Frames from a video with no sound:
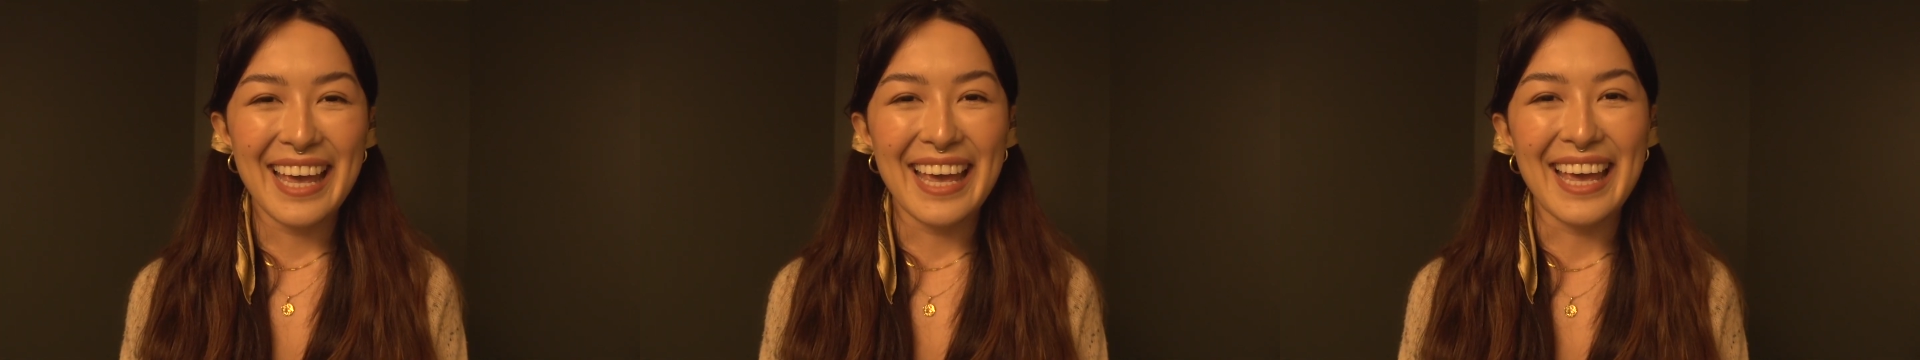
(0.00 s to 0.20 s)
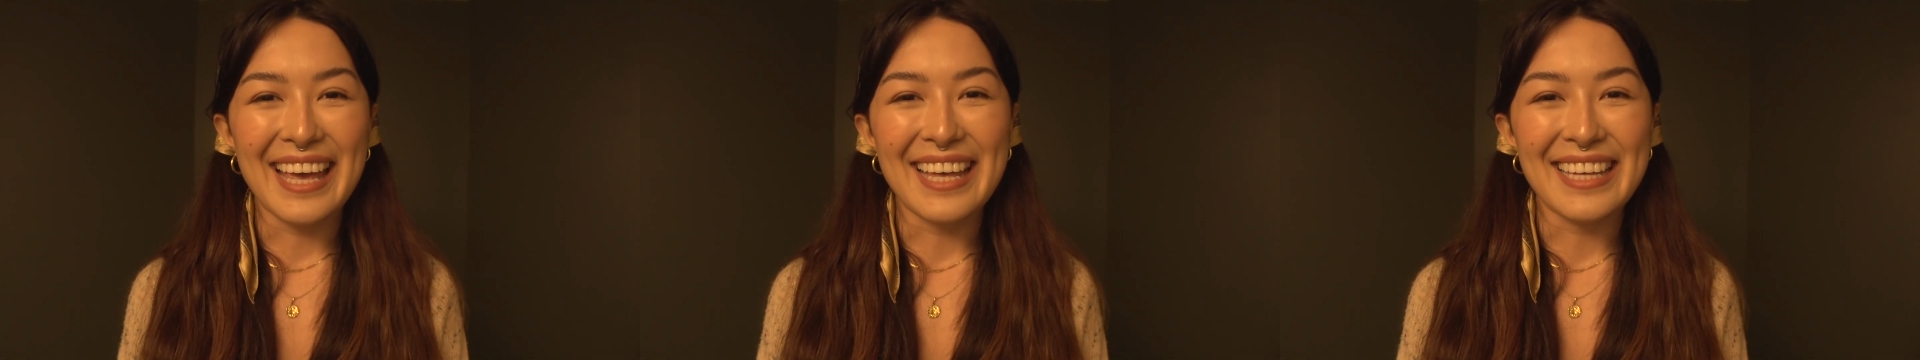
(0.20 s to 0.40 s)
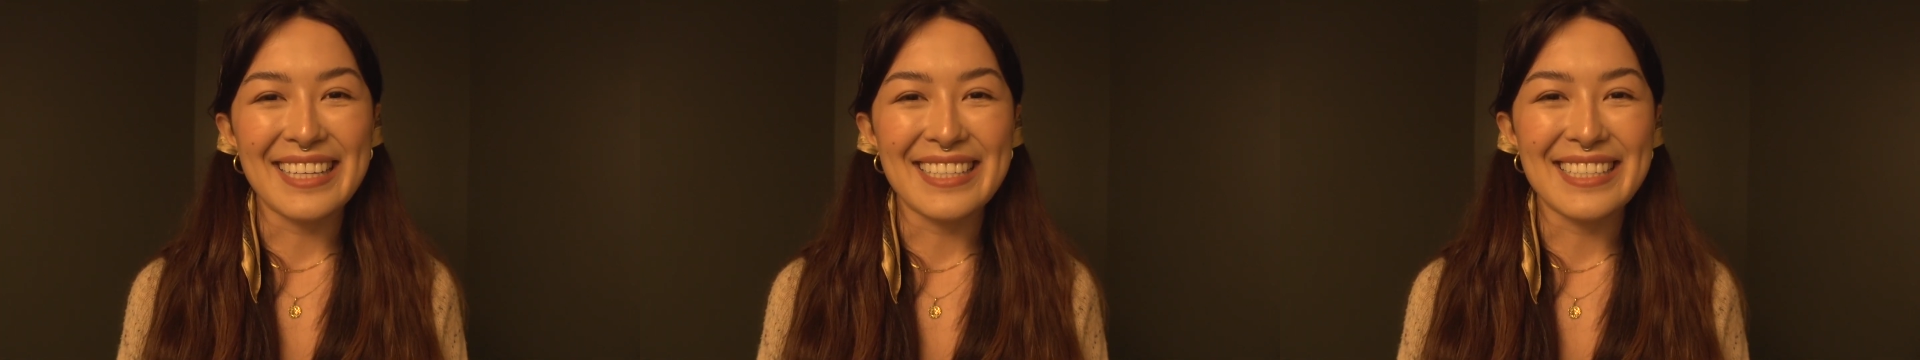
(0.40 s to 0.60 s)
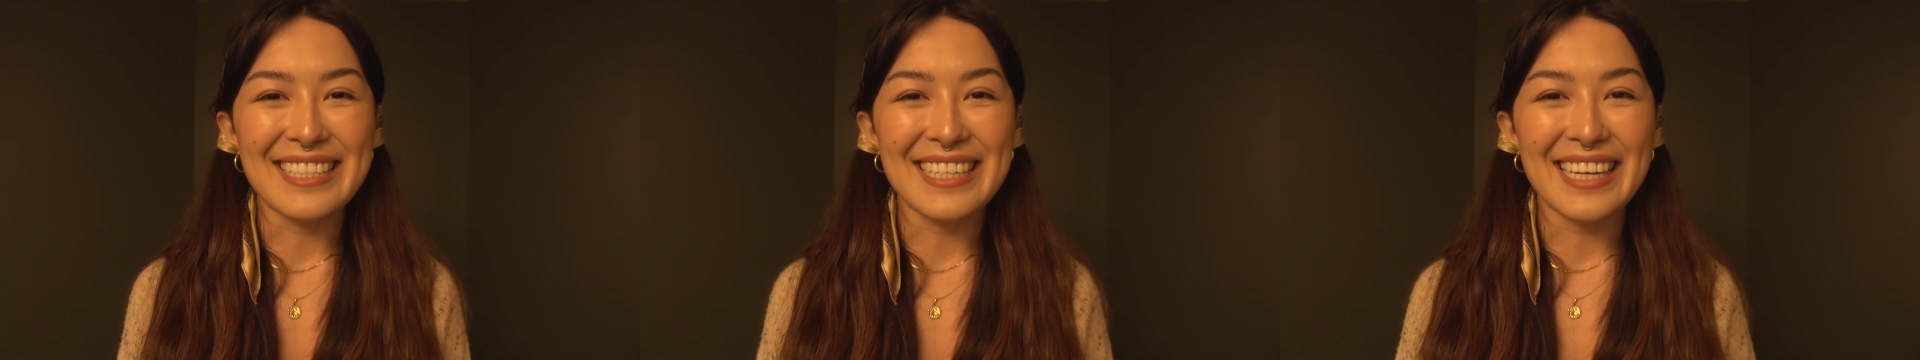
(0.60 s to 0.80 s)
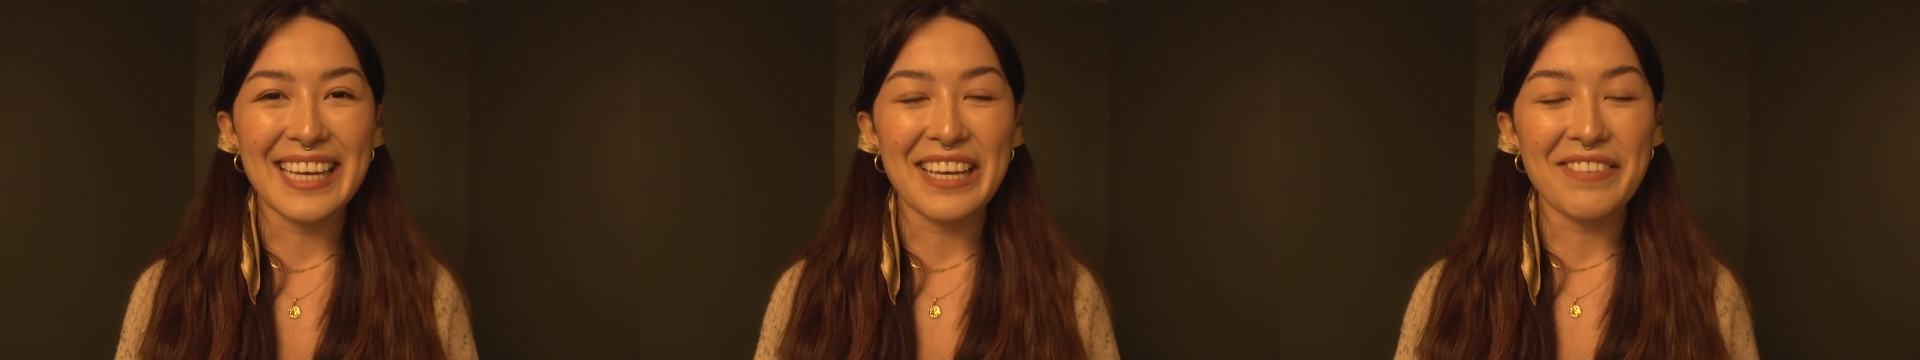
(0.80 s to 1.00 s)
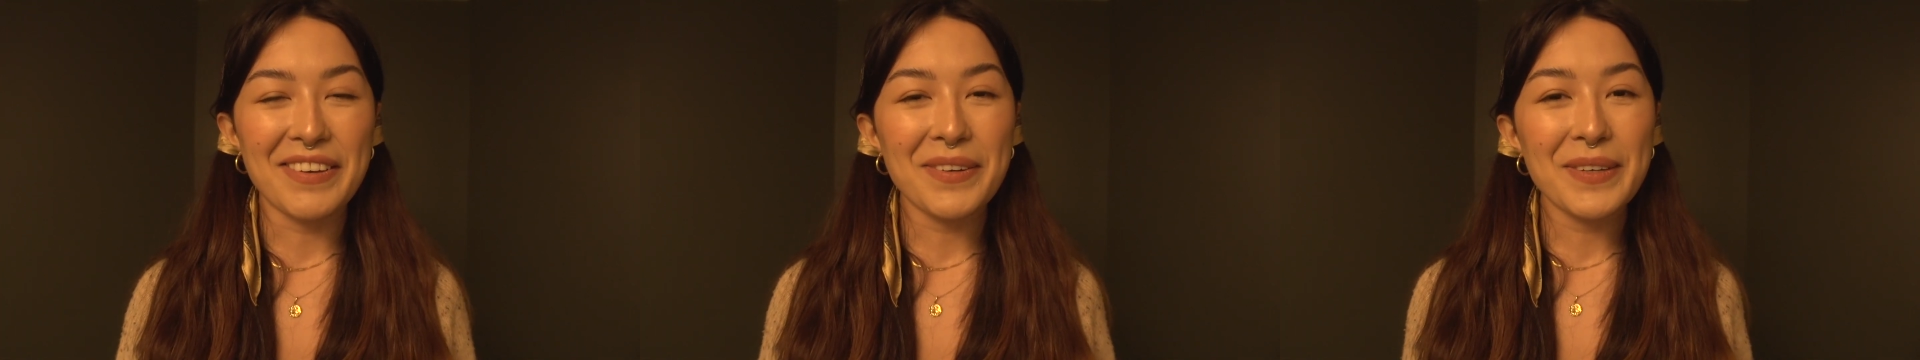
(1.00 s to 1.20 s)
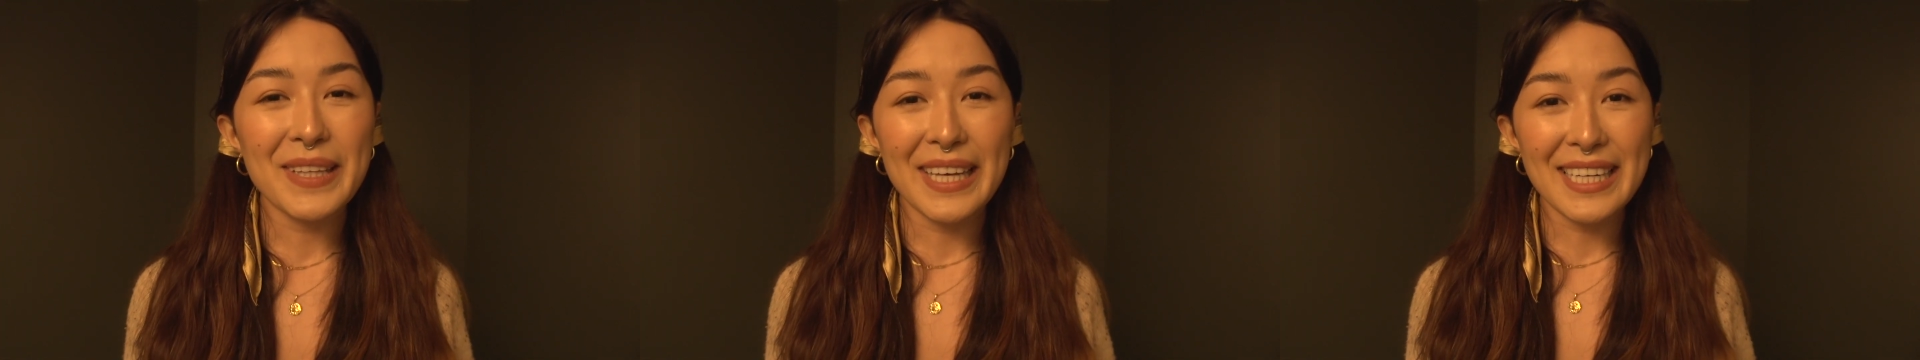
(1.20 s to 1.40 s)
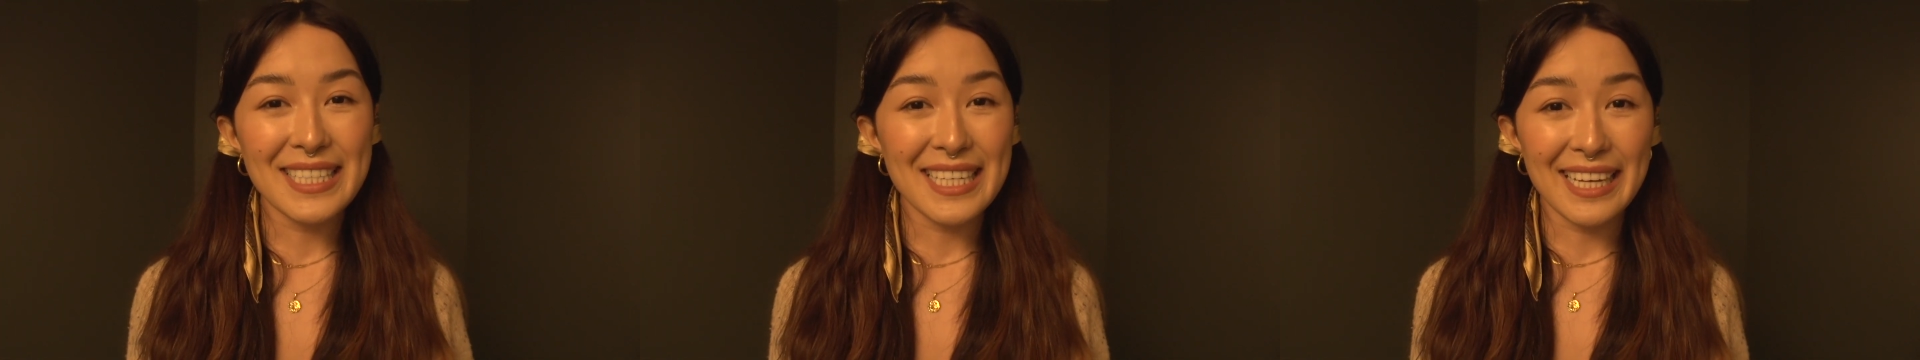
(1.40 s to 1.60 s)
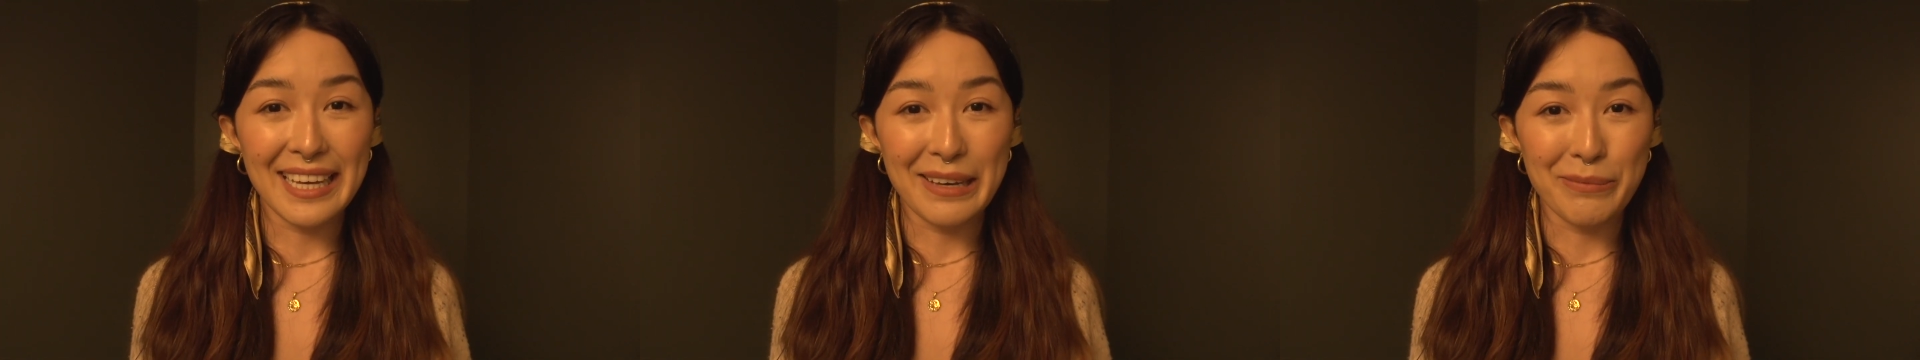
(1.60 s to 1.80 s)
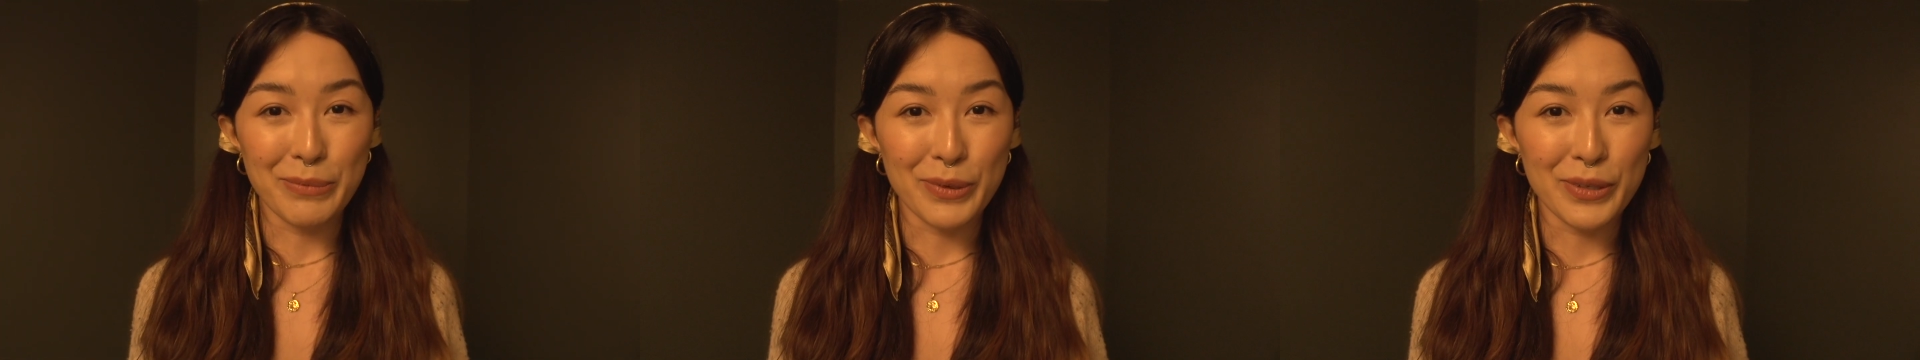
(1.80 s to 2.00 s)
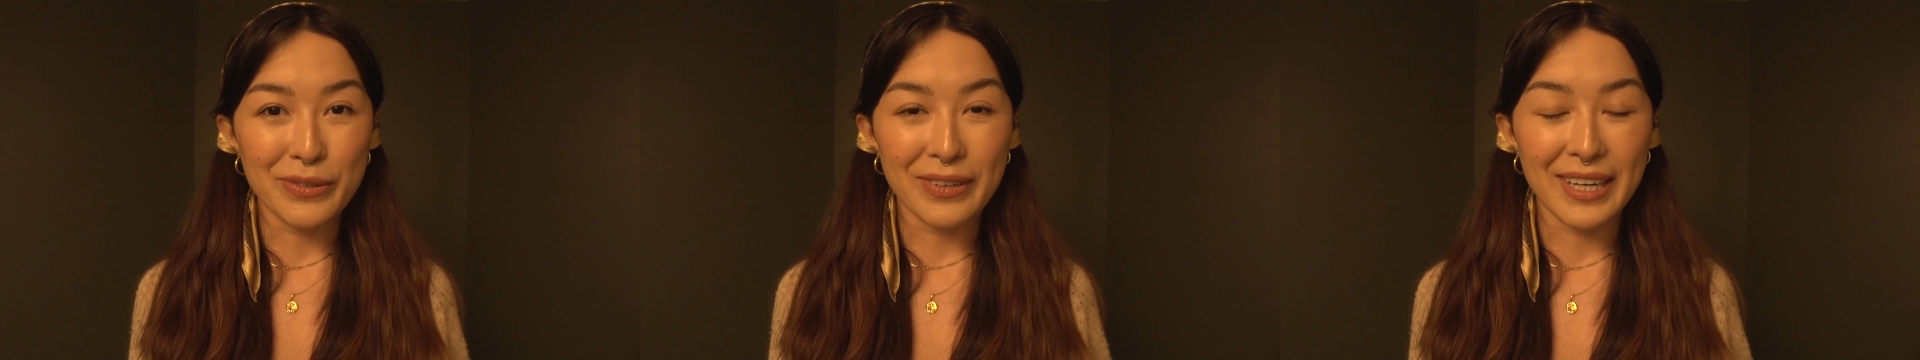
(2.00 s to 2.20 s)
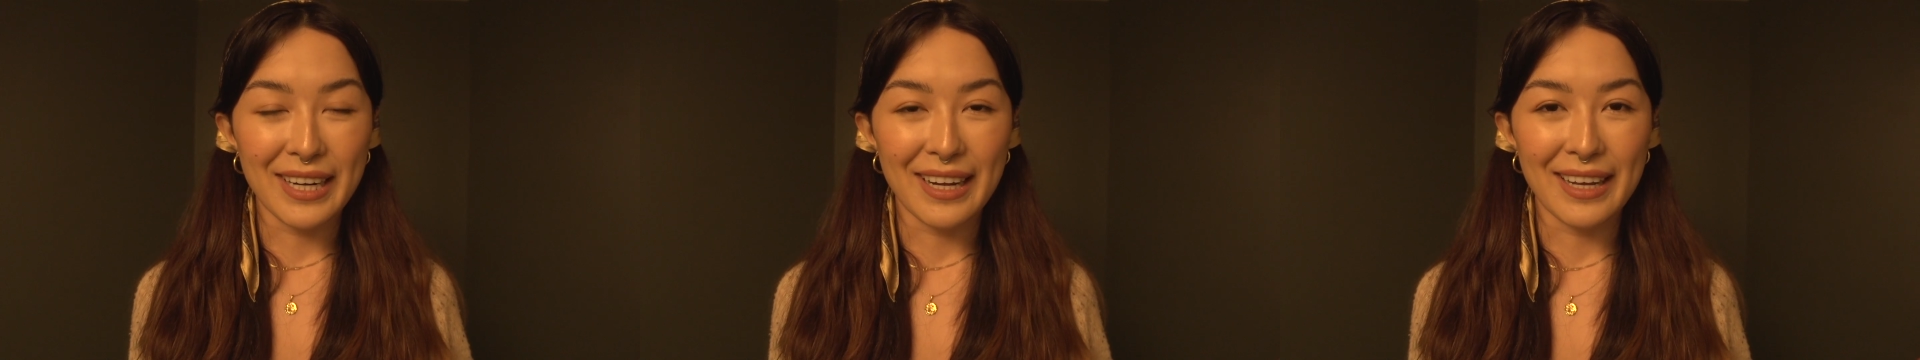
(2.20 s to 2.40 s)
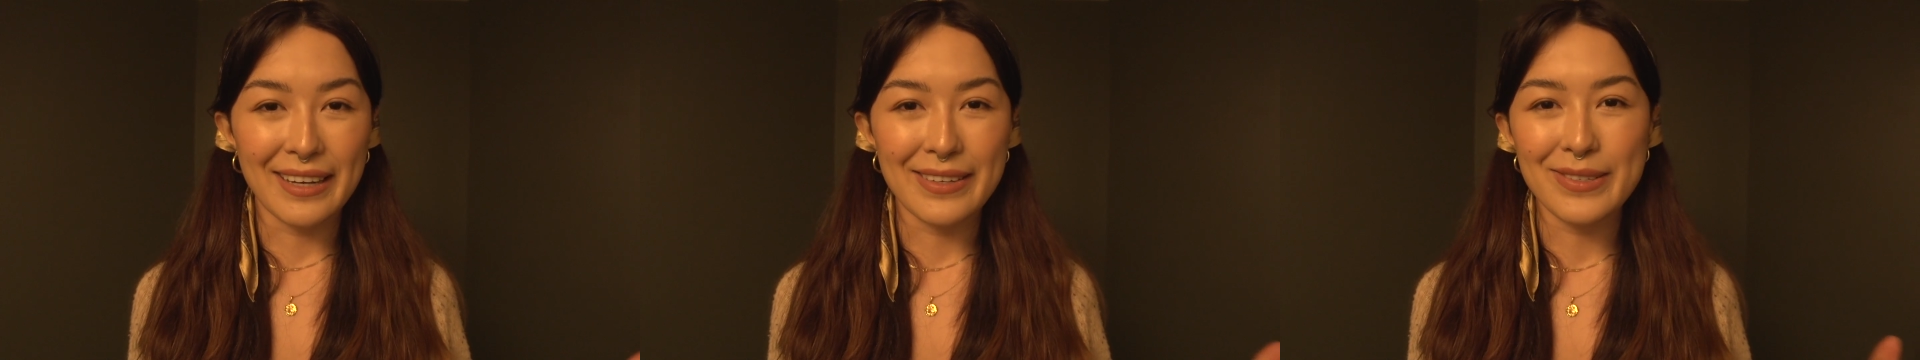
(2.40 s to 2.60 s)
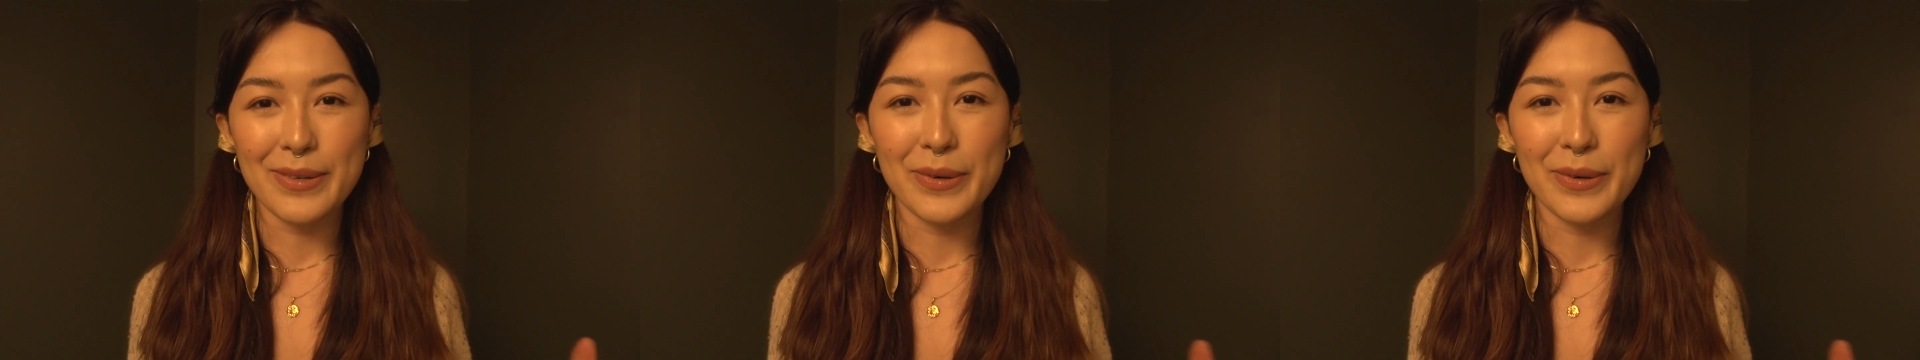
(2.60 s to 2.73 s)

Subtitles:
And if you would like to get more readings